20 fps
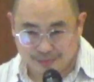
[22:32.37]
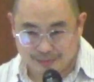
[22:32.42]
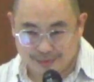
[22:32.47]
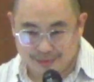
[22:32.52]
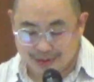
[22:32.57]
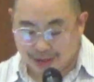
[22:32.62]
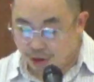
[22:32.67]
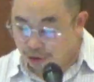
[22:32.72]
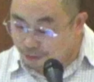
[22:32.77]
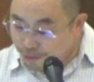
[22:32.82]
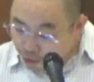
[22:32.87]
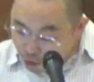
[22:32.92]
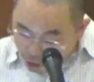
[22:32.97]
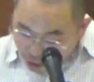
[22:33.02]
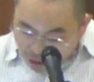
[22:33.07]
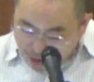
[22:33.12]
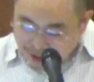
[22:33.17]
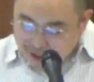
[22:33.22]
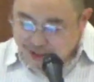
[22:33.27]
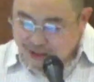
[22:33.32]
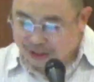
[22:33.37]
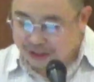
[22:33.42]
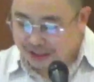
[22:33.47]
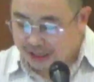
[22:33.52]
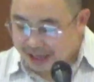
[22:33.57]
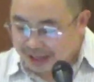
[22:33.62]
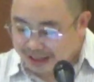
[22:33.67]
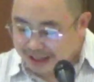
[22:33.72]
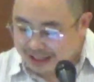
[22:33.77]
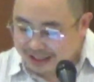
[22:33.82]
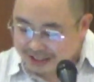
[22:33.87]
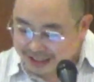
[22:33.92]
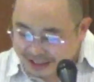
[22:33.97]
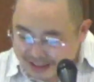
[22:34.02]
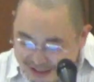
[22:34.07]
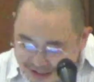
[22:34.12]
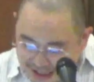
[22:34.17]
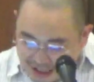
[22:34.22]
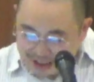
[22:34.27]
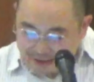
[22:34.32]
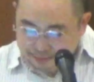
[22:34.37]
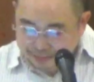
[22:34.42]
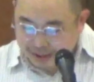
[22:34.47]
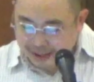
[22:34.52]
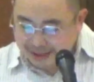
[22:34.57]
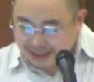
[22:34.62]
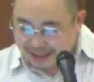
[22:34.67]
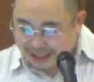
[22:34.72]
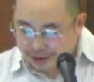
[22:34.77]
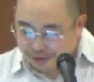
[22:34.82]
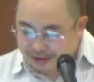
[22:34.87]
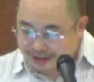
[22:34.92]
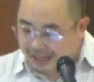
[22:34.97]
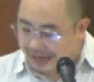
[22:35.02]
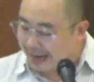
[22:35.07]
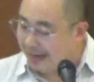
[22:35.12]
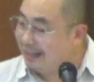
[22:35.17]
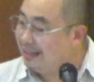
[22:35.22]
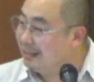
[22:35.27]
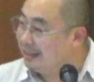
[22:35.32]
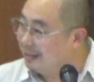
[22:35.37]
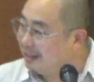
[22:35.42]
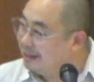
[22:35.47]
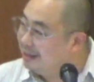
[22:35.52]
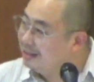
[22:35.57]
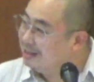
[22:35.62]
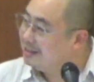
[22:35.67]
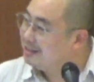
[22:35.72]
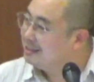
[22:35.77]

Now, of course, this does not mean that he was idle